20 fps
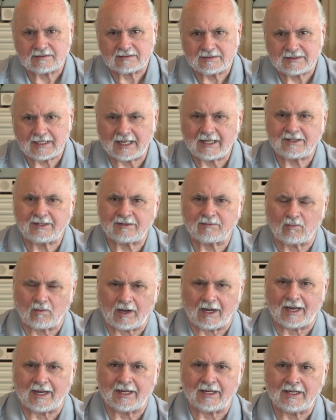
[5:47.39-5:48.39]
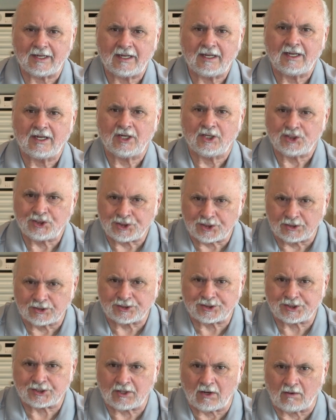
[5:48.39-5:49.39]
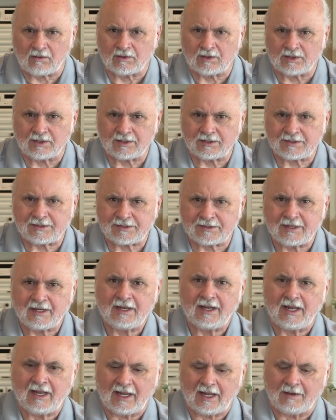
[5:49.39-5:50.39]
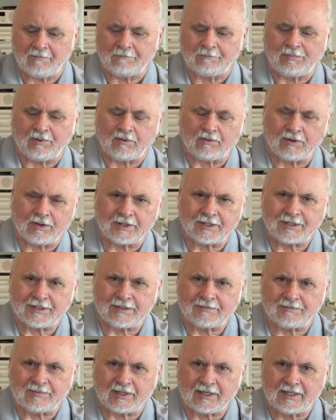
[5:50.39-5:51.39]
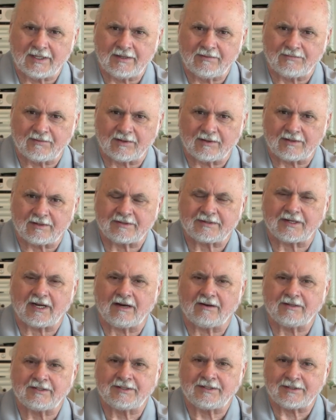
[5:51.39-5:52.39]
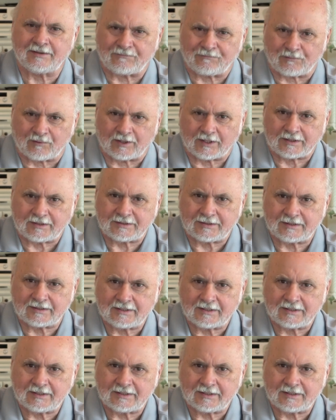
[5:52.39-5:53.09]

That's why churchgoers and born-again believers are different,